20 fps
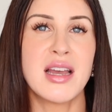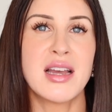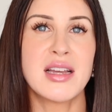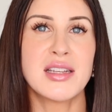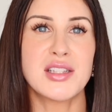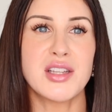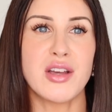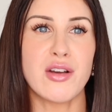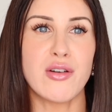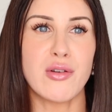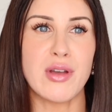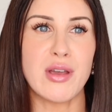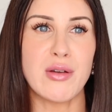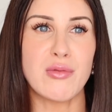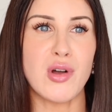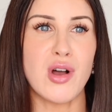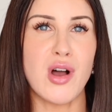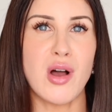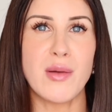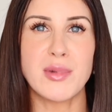So it
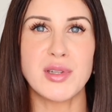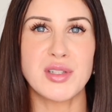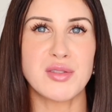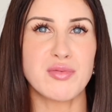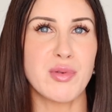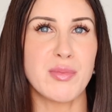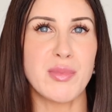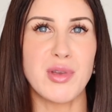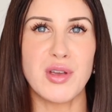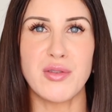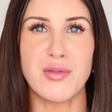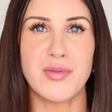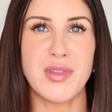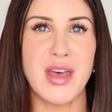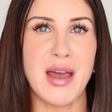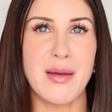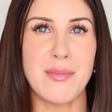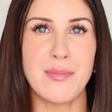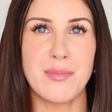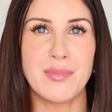will almost remove
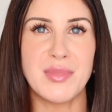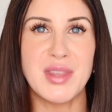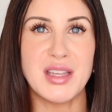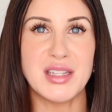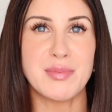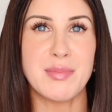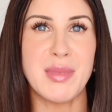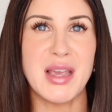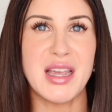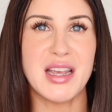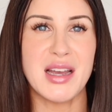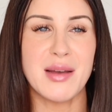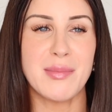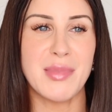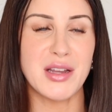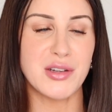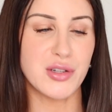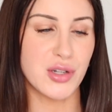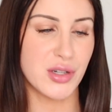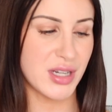this makeup
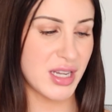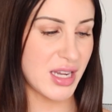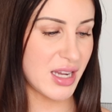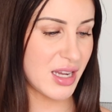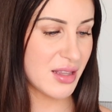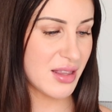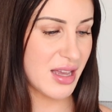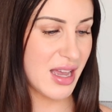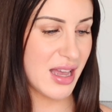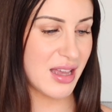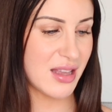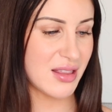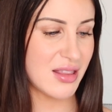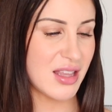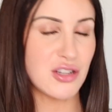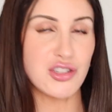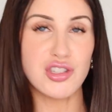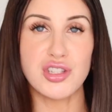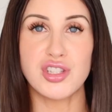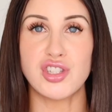underneath, and
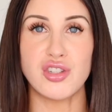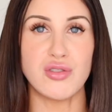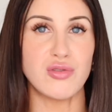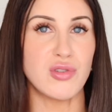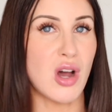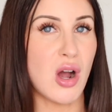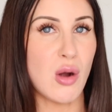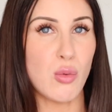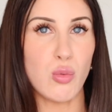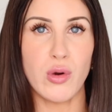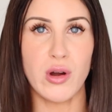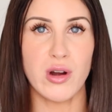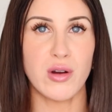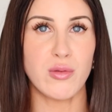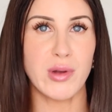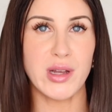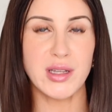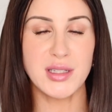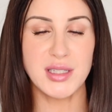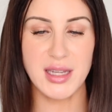they just do not work
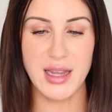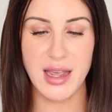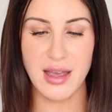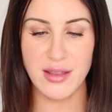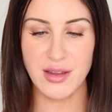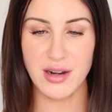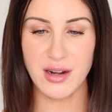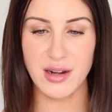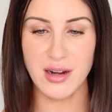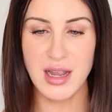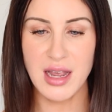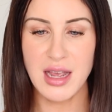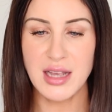well together.